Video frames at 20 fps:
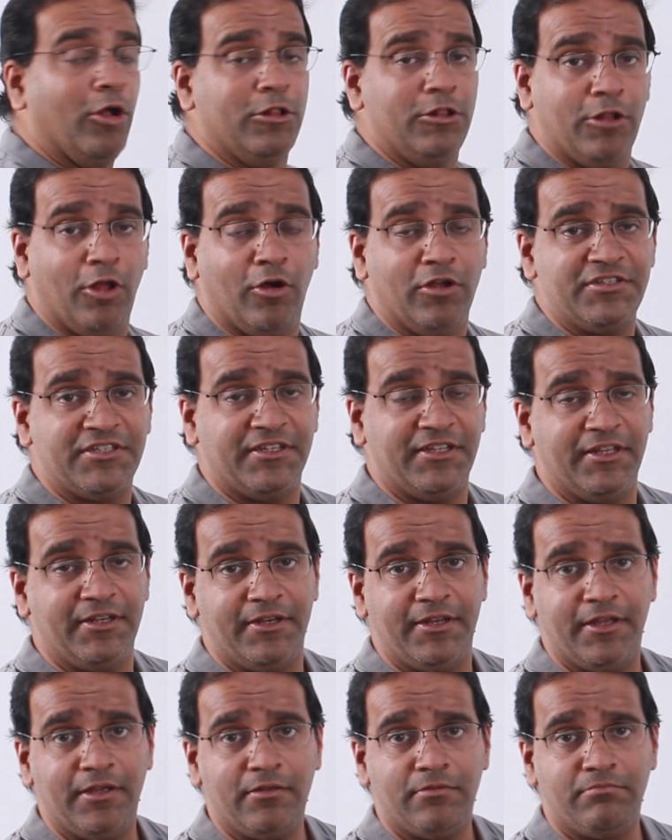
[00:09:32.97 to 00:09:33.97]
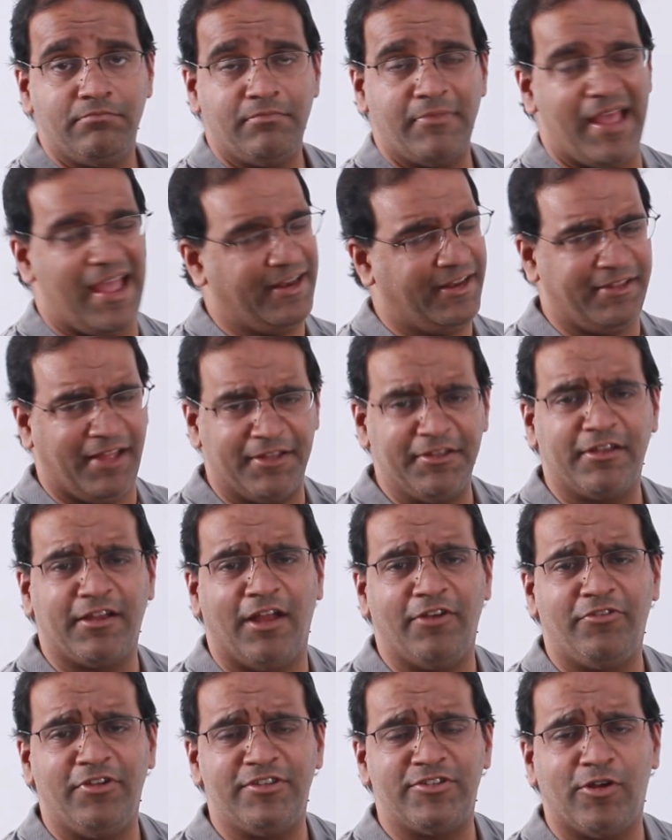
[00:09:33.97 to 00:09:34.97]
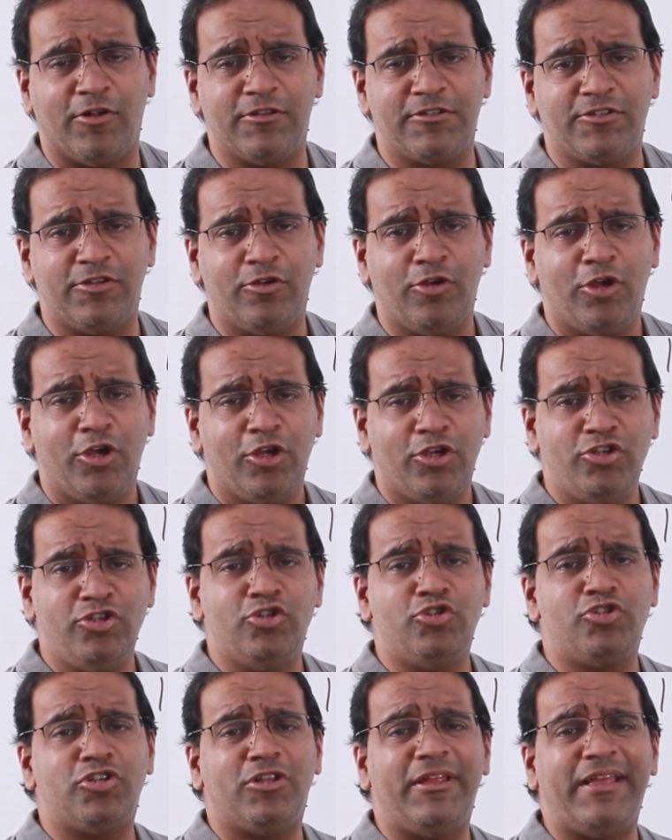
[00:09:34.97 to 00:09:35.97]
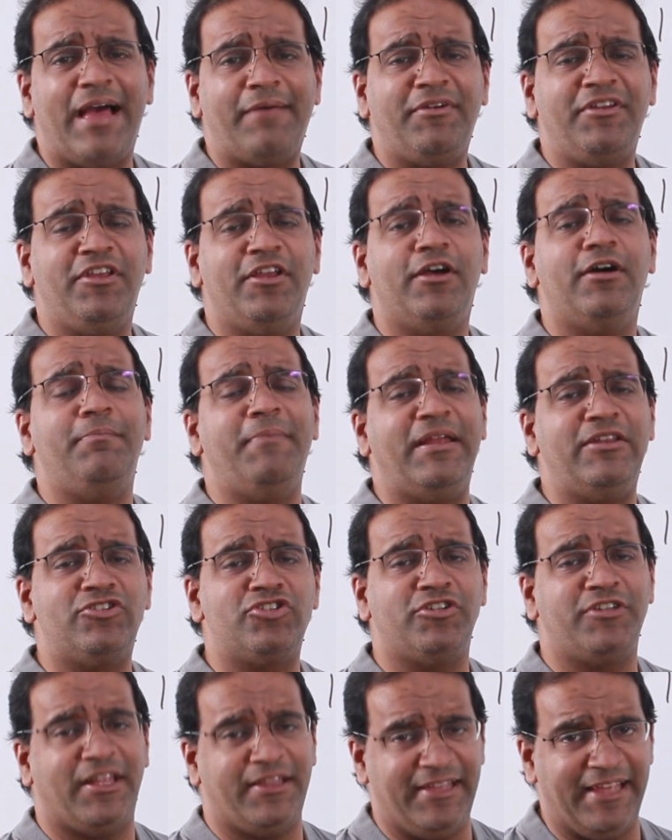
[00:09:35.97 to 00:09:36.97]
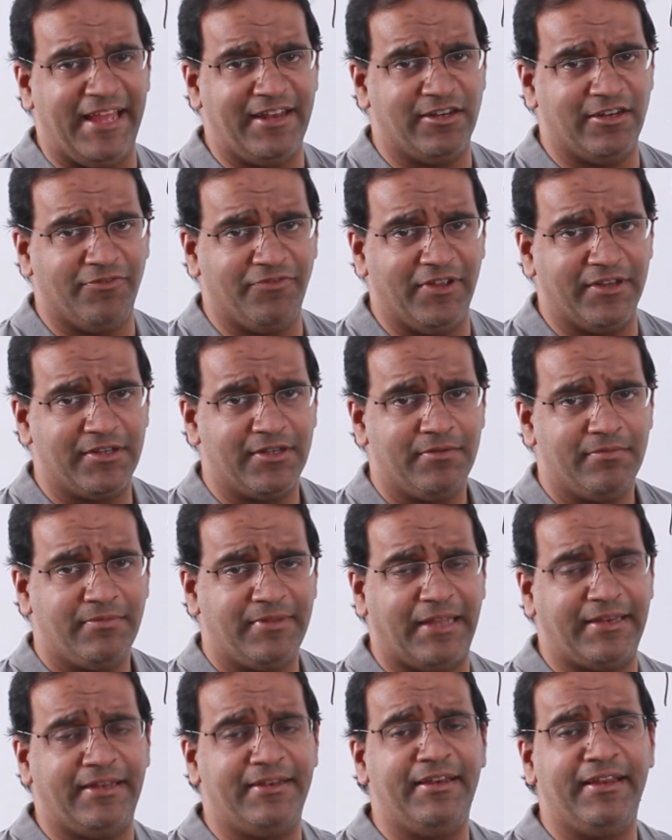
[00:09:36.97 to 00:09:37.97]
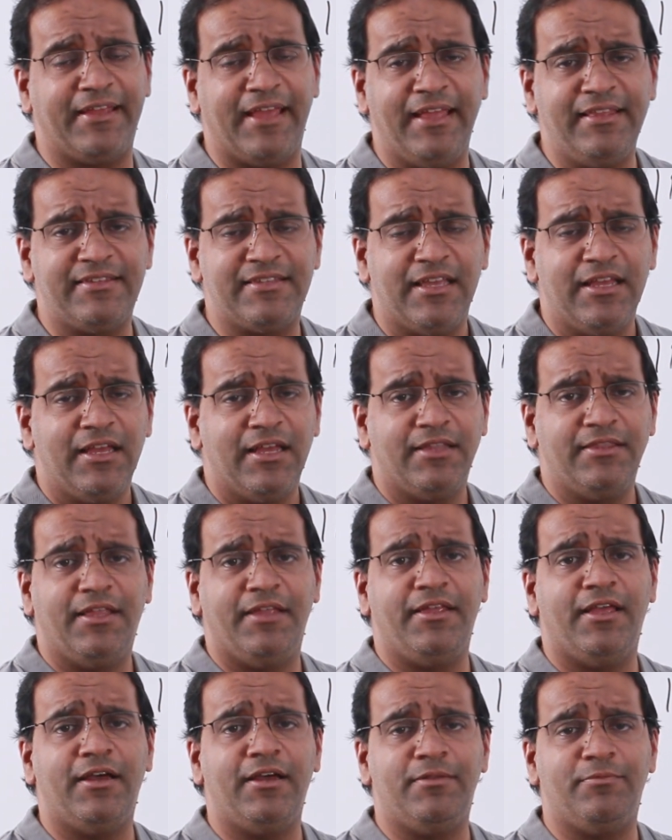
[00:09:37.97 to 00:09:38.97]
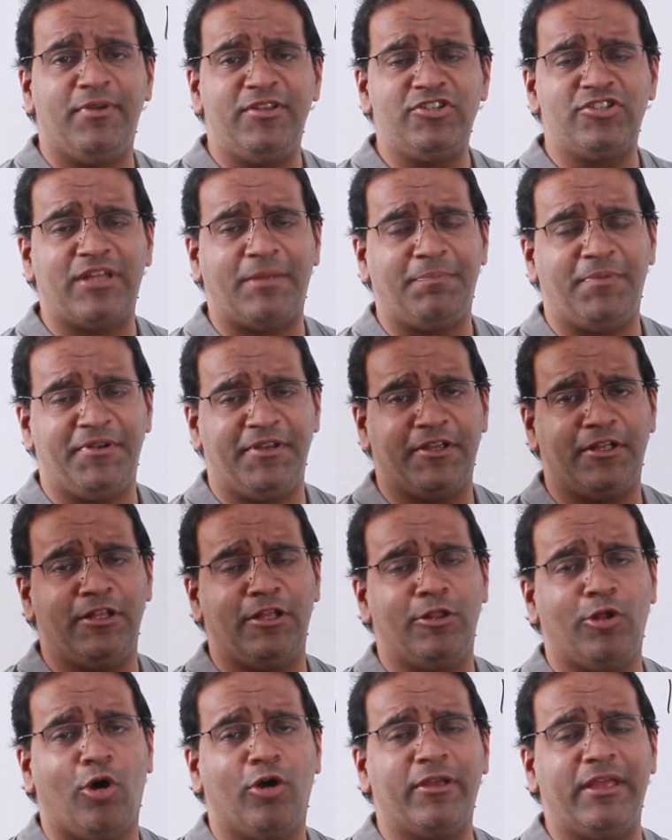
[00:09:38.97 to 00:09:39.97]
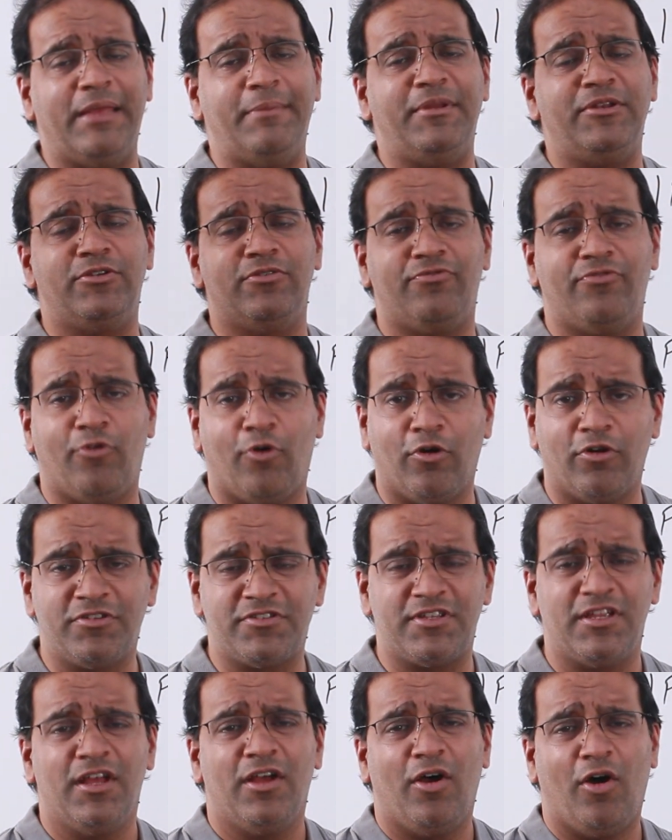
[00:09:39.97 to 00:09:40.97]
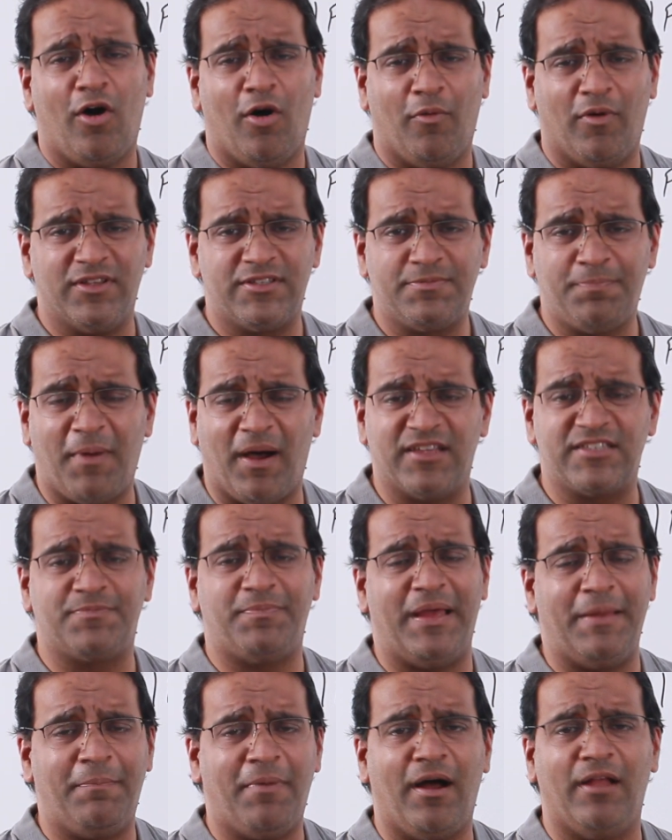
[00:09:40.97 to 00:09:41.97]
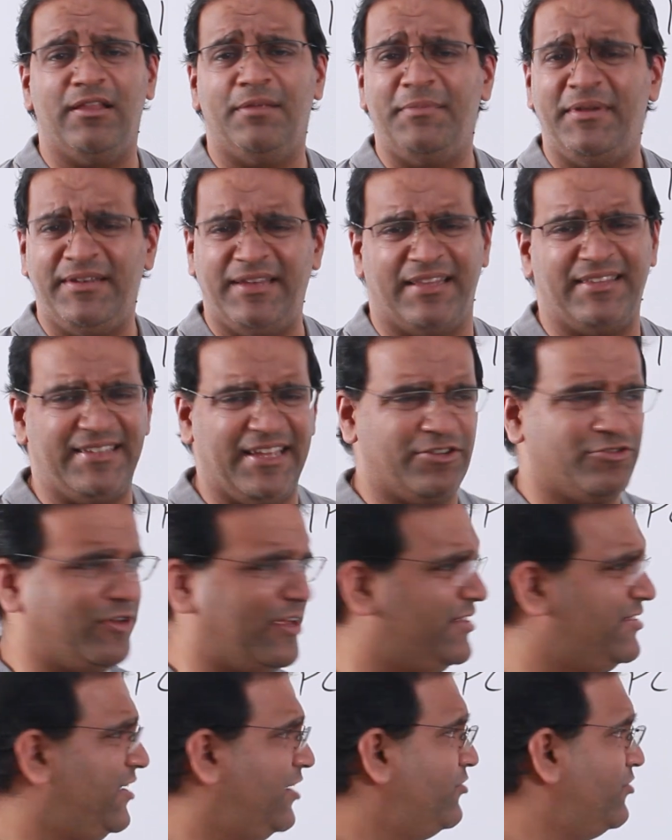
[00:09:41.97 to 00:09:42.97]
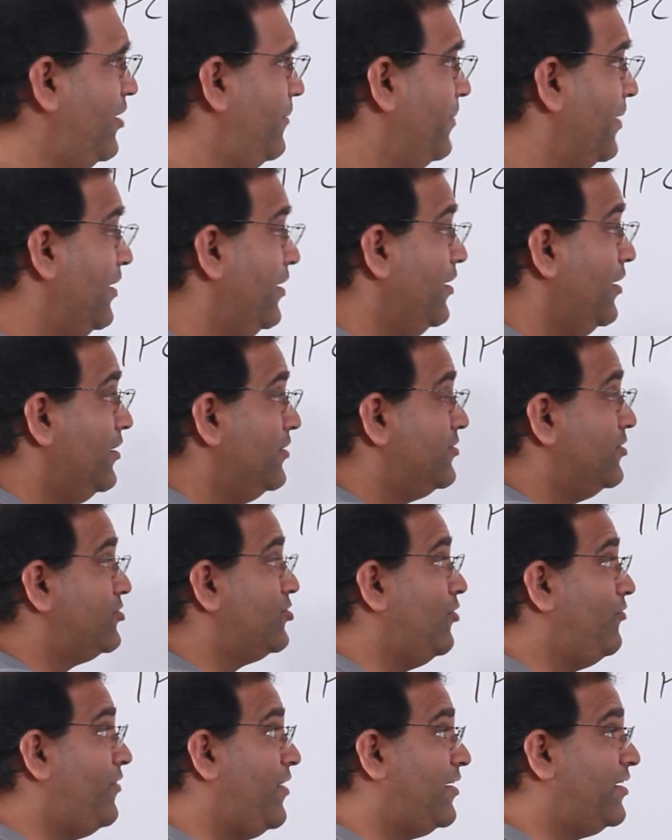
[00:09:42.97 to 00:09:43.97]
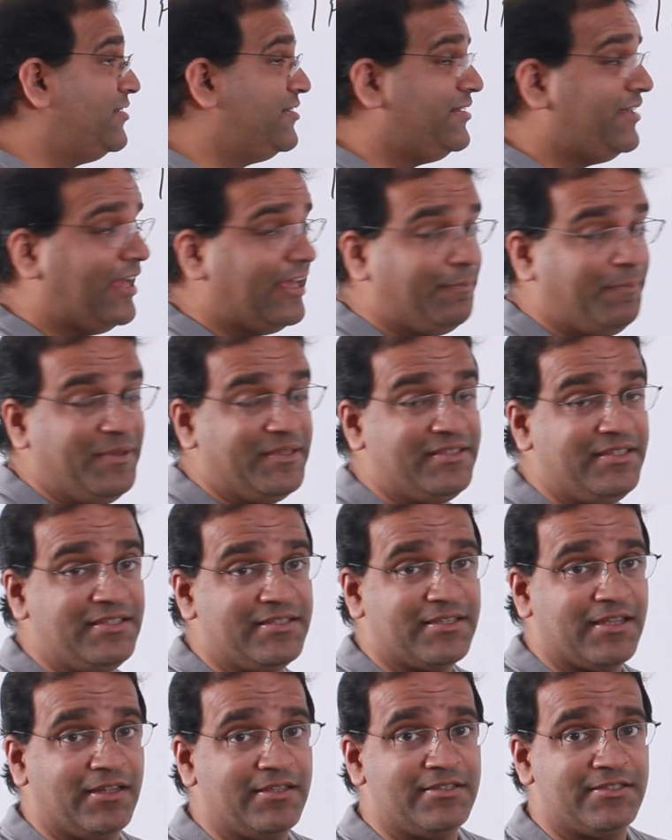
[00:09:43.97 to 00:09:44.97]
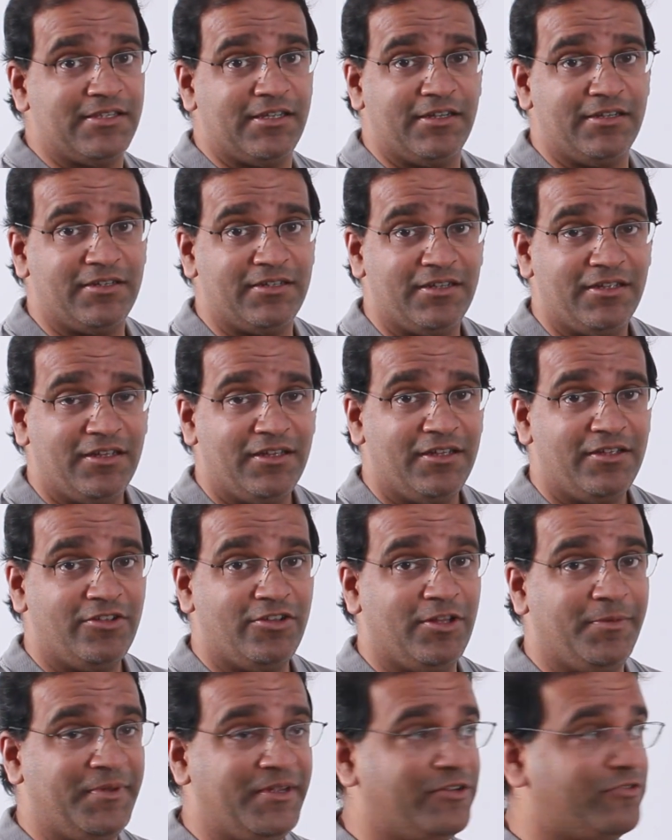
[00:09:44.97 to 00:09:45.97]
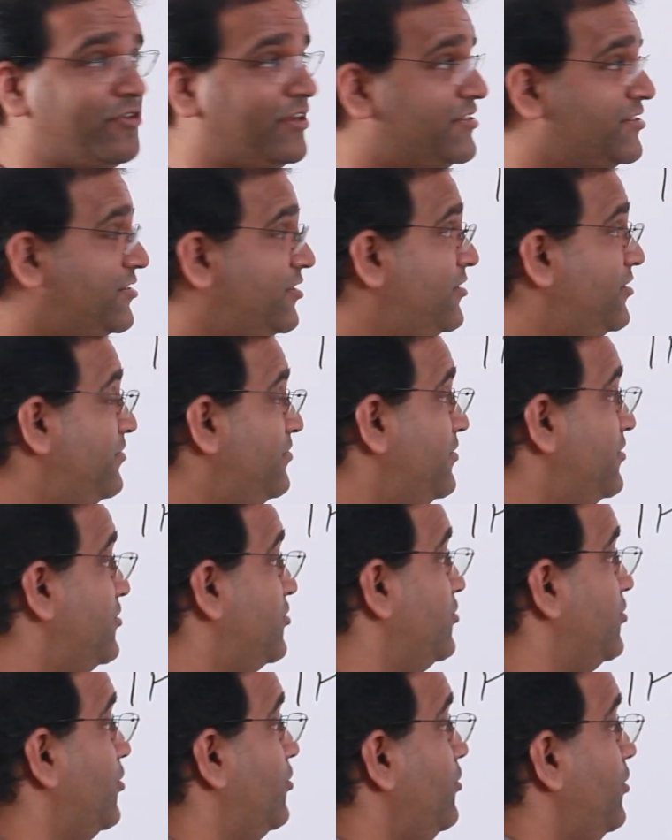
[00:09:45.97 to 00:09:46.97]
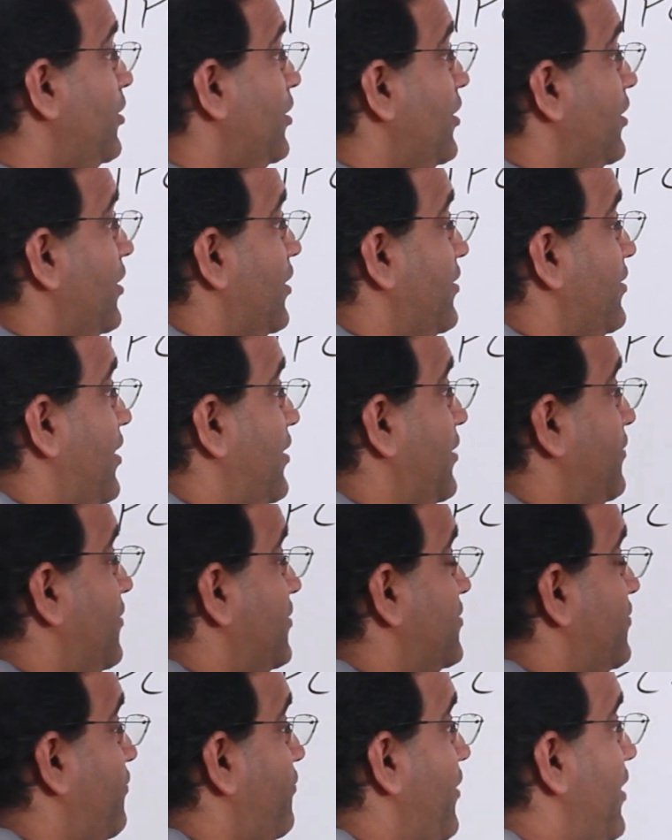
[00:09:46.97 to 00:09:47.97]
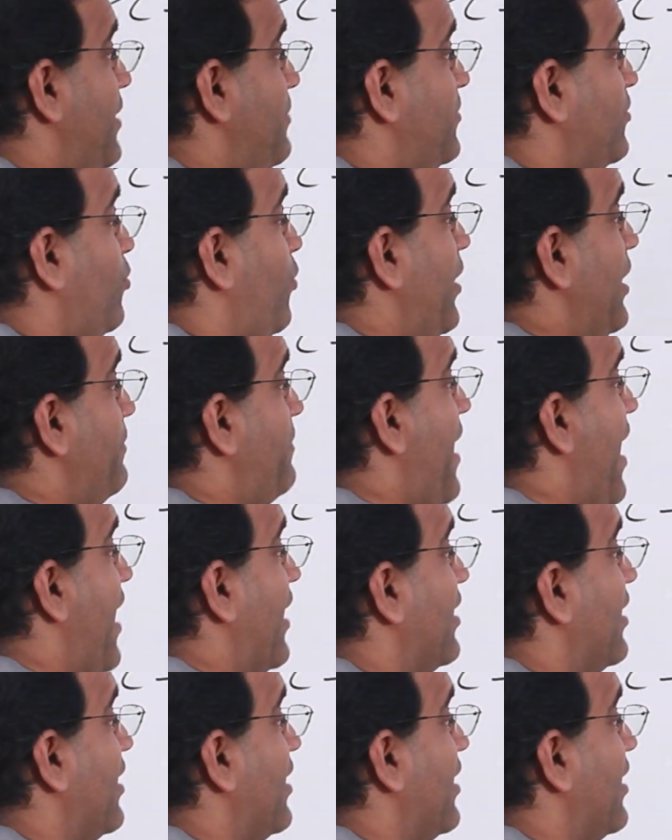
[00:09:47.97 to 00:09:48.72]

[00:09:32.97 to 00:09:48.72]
All laws in India and in other countries also usually have a year mentioned at the end of it. That indicates the year in which that particular law came into force or was passed by Parliament, etc., etc. So far as the IPC is concerned, you'll be interested to know that it was framed way